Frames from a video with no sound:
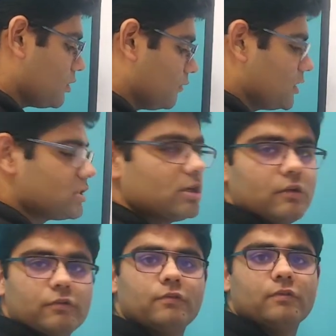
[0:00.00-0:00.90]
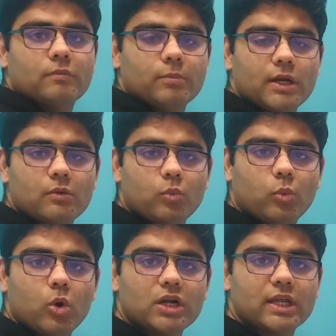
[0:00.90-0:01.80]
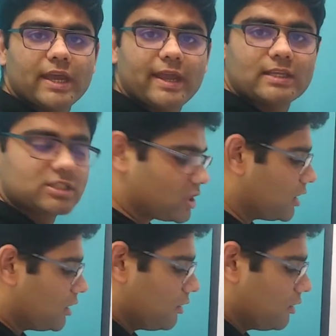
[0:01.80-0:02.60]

of the stuff. But what extra?